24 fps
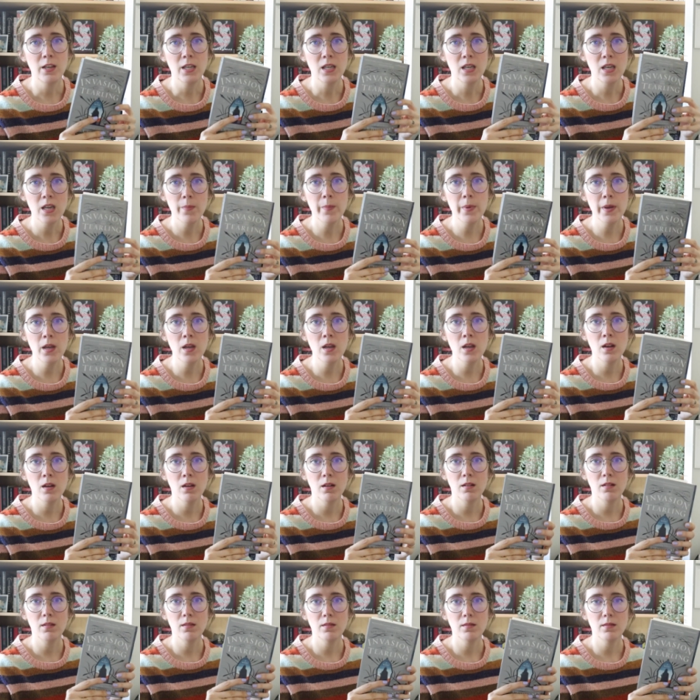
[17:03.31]
Like, keep
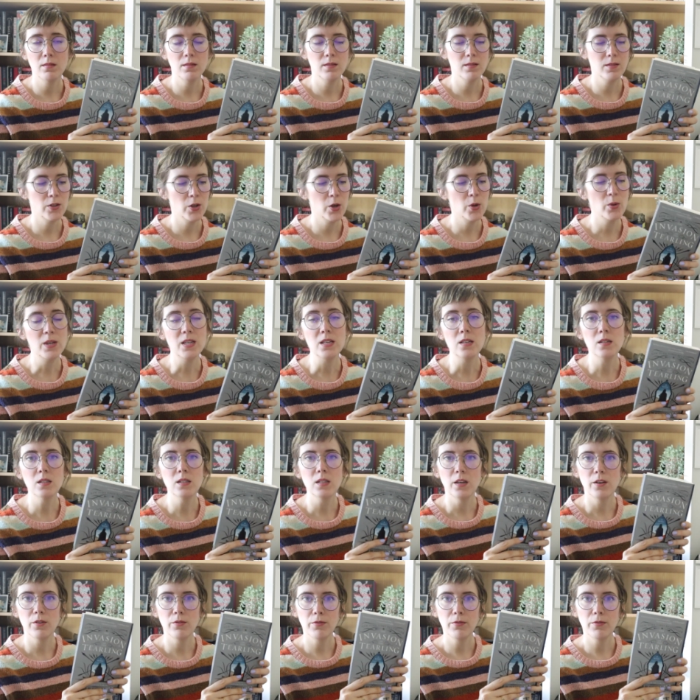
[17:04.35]
it
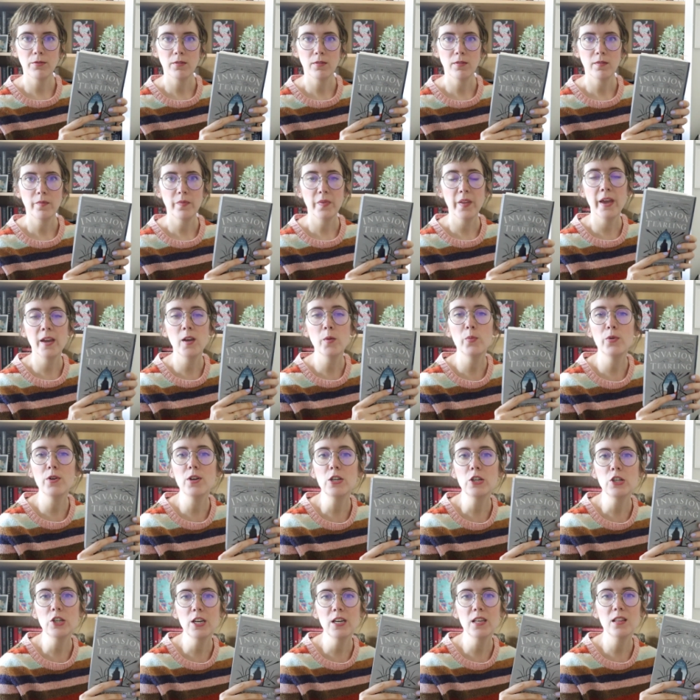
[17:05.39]
cohesive. I
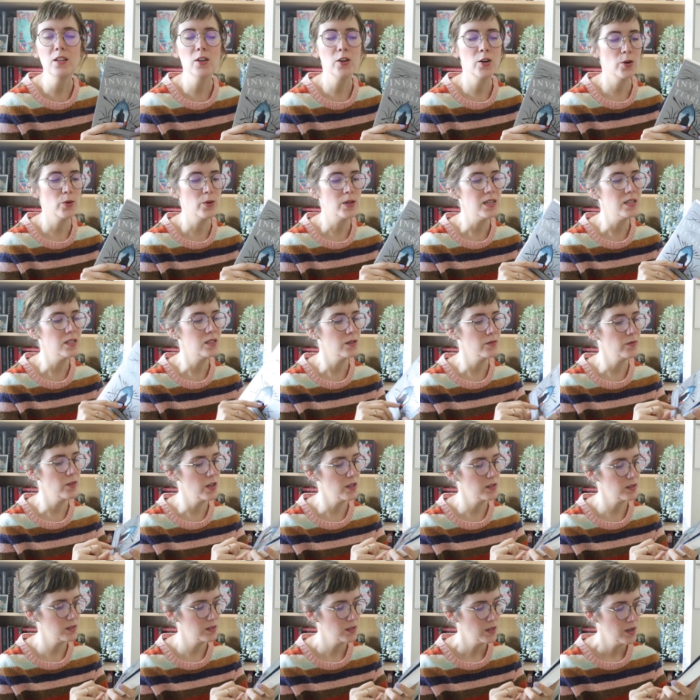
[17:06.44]
appreciate the
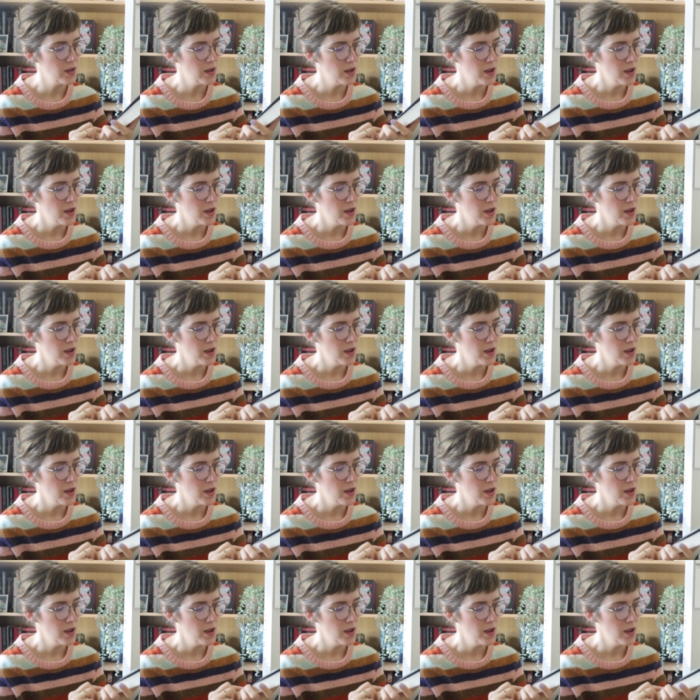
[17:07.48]
cohesiveness.